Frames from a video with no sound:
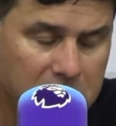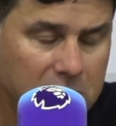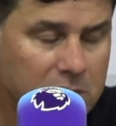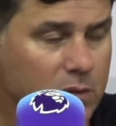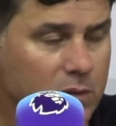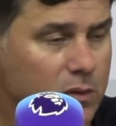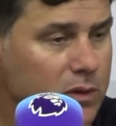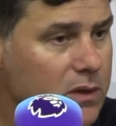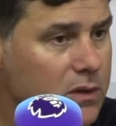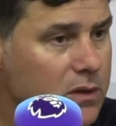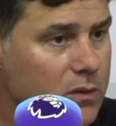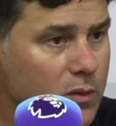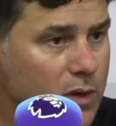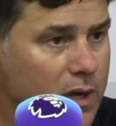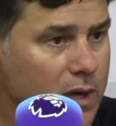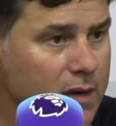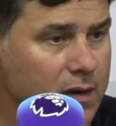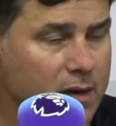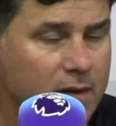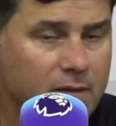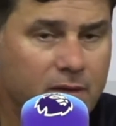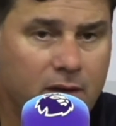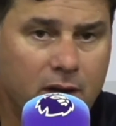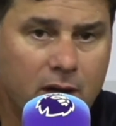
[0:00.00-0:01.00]
we
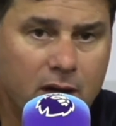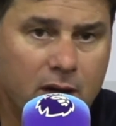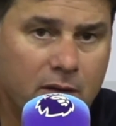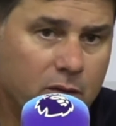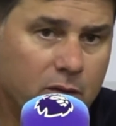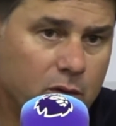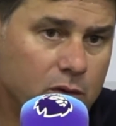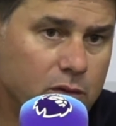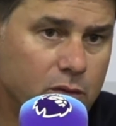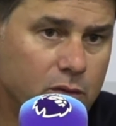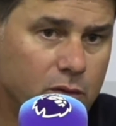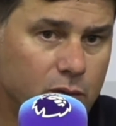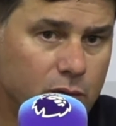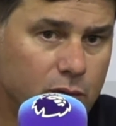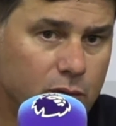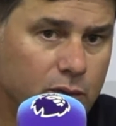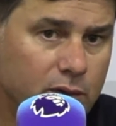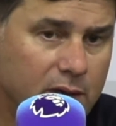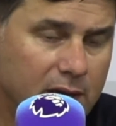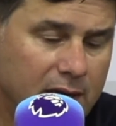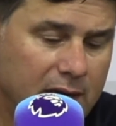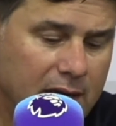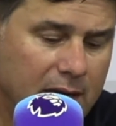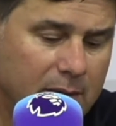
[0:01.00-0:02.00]
are able to,
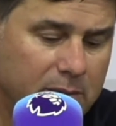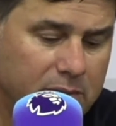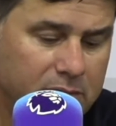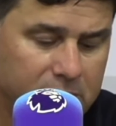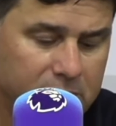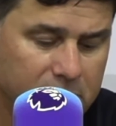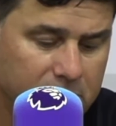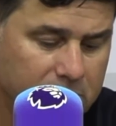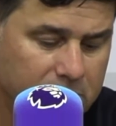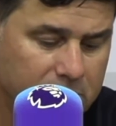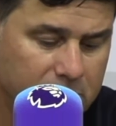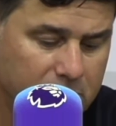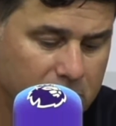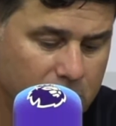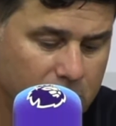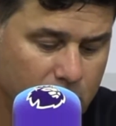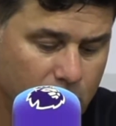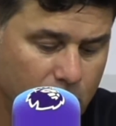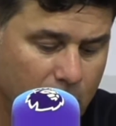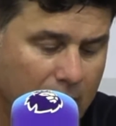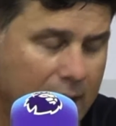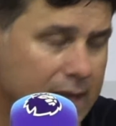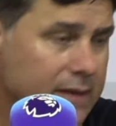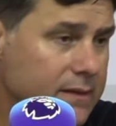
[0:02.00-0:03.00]
the club,
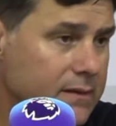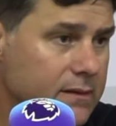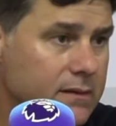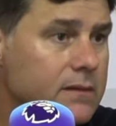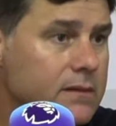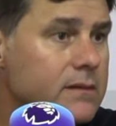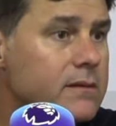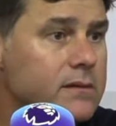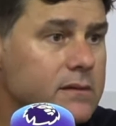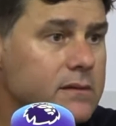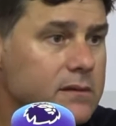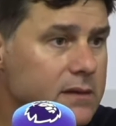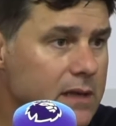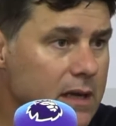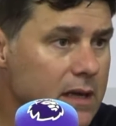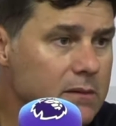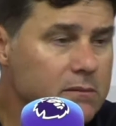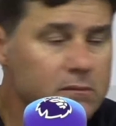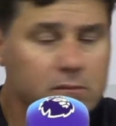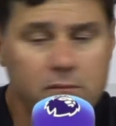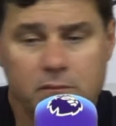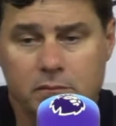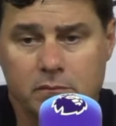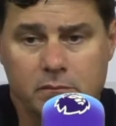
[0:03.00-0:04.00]
to add
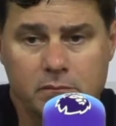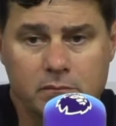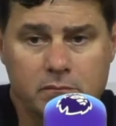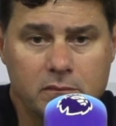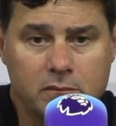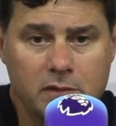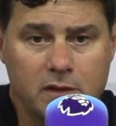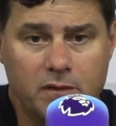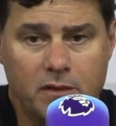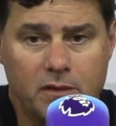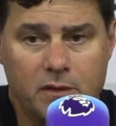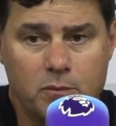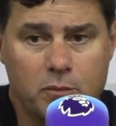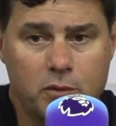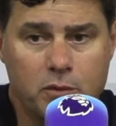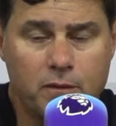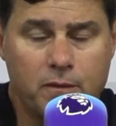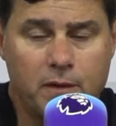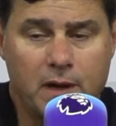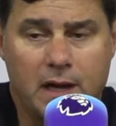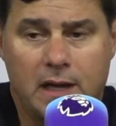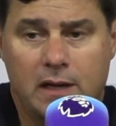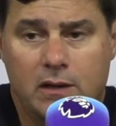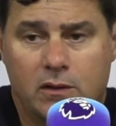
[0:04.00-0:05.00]
some different
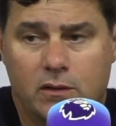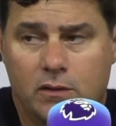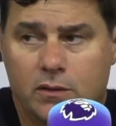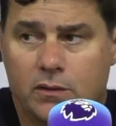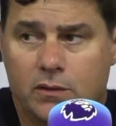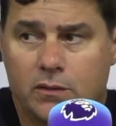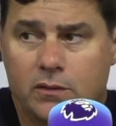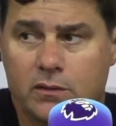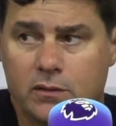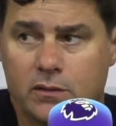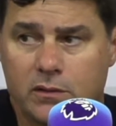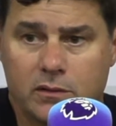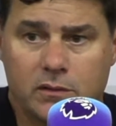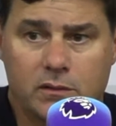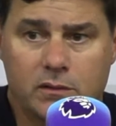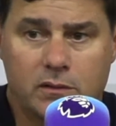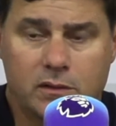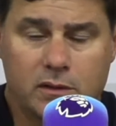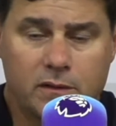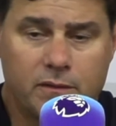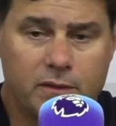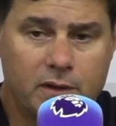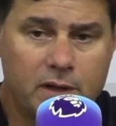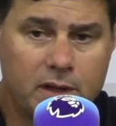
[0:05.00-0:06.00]
profile or
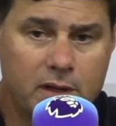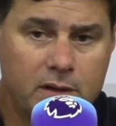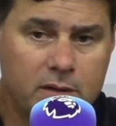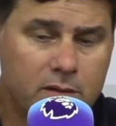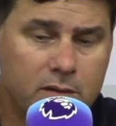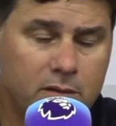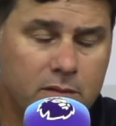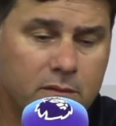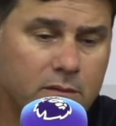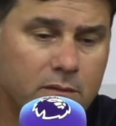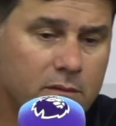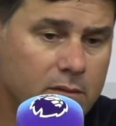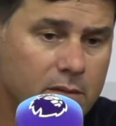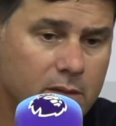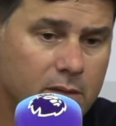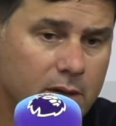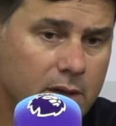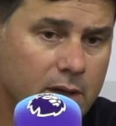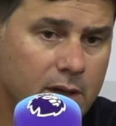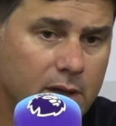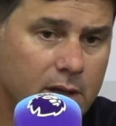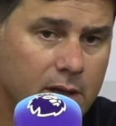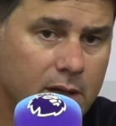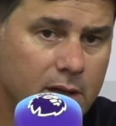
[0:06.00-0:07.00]
different
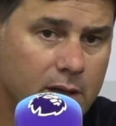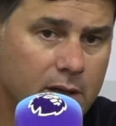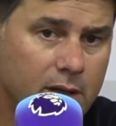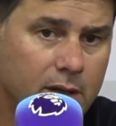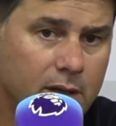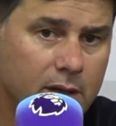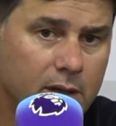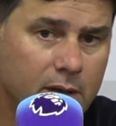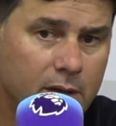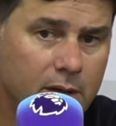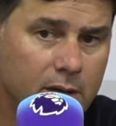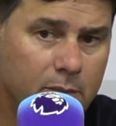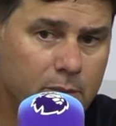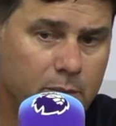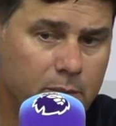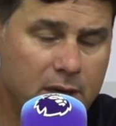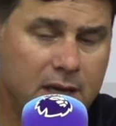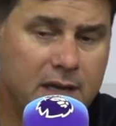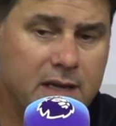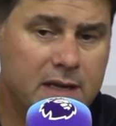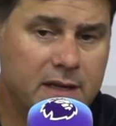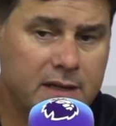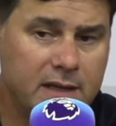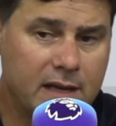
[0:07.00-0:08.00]
uh,
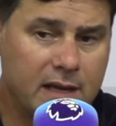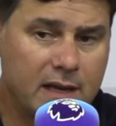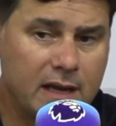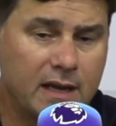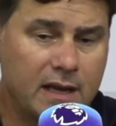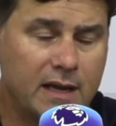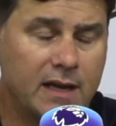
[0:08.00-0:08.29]
player that can